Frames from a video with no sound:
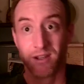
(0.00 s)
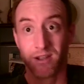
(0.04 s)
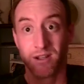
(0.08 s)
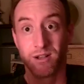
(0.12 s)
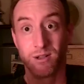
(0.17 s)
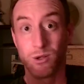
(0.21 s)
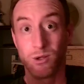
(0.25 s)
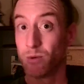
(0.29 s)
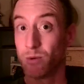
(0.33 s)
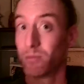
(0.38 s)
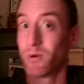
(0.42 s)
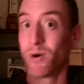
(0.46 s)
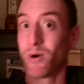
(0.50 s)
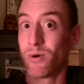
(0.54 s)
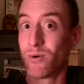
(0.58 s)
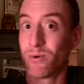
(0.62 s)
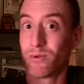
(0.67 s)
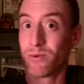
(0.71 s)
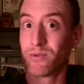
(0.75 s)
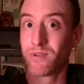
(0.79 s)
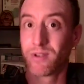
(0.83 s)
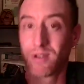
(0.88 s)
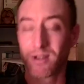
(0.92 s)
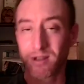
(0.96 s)
lo and
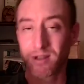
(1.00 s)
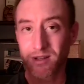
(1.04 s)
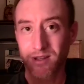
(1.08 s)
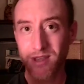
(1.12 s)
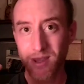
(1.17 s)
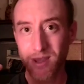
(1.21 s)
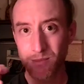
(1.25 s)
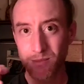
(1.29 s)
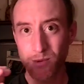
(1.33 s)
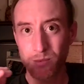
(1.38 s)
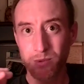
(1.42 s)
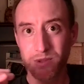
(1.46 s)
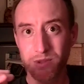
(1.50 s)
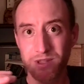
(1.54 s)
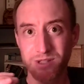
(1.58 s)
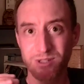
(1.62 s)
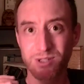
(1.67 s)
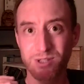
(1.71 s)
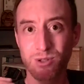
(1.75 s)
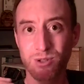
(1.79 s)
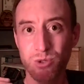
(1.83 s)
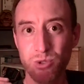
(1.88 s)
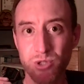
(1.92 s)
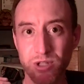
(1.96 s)
behold, came up with a
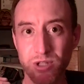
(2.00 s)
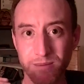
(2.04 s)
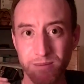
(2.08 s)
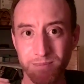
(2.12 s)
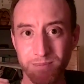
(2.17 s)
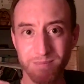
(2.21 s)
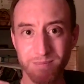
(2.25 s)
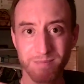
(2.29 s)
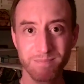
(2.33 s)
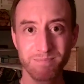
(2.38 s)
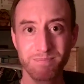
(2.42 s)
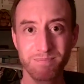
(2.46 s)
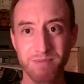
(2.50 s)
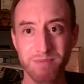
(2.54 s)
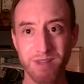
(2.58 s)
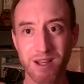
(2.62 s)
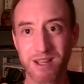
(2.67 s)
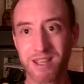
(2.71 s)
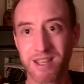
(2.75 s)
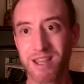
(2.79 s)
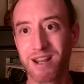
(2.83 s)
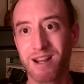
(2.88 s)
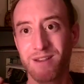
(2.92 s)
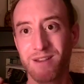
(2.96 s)
solution.
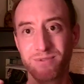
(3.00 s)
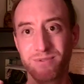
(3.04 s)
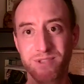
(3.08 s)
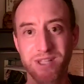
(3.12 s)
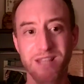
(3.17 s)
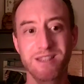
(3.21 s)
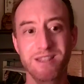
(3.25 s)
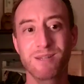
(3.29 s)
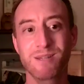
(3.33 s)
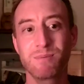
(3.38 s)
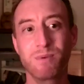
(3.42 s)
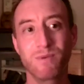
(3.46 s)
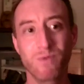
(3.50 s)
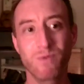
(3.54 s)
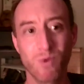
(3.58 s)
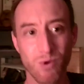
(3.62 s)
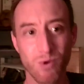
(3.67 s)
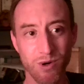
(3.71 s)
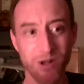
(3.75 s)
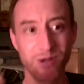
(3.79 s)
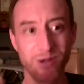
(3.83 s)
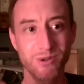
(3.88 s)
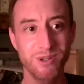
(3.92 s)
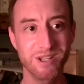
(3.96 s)
Again, I've said this before
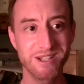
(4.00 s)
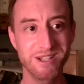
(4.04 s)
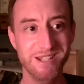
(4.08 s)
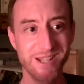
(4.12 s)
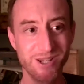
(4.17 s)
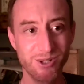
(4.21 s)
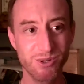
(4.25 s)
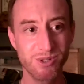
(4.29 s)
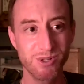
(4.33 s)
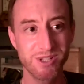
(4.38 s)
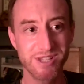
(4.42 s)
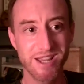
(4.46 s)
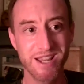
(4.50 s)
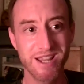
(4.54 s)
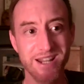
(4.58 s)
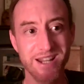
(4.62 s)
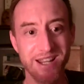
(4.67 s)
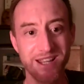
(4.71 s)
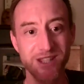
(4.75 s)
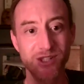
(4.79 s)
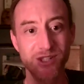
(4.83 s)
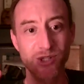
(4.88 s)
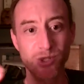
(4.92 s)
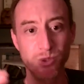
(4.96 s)
and I'll continue to say it,
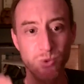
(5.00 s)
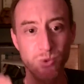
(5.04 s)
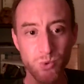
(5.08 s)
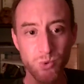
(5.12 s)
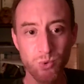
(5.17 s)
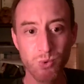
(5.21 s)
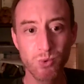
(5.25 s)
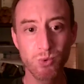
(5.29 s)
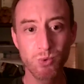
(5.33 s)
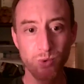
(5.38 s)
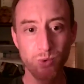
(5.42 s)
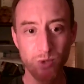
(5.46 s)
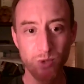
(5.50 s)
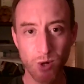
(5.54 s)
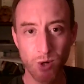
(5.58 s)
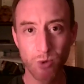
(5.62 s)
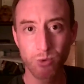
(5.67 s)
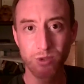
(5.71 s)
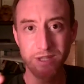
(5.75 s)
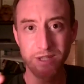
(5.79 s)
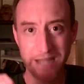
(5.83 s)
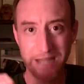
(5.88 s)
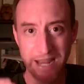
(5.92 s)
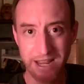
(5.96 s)
is you know
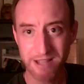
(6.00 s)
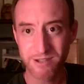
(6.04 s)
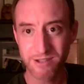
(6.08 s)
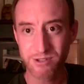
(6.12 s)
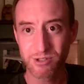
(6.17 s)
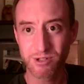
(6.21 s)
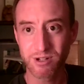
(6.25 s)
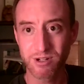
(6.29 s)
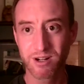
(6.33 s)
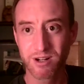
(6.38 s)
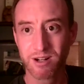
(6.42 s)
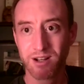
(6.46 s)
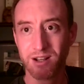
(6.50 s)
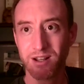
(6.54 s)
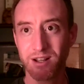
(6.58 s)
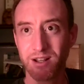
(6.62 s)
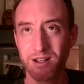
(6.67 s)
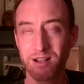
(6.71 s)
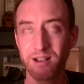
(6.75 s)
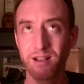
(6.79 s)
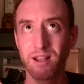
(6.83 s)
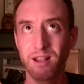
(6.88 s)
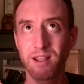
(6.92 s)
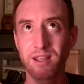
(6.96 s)
the answer.
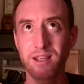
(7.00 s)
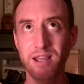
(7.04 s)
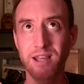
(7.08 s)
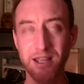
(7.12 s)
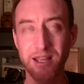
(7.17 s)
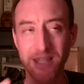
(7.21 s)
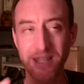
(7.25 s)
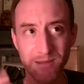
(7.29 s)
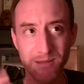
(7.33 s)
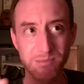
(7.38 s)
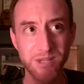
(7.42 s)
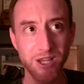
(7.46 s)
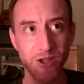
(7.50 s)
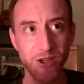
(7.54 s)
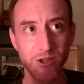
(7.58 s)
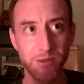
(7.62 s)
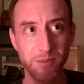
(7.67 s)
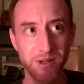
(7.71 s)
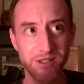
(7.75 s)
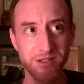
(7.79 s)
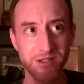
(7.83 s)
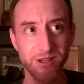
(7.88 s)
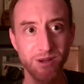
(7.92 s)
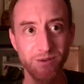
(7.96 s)
Like, I keep telling
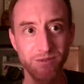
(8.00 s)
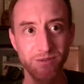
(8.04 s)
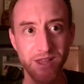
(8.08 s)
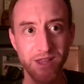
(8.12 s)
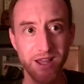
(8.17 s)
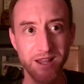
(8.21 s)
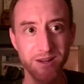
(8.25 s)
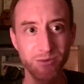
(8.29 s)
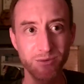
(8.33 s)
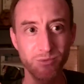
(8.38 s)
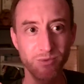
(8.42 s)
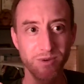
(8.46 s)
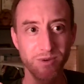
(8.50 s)
myself that,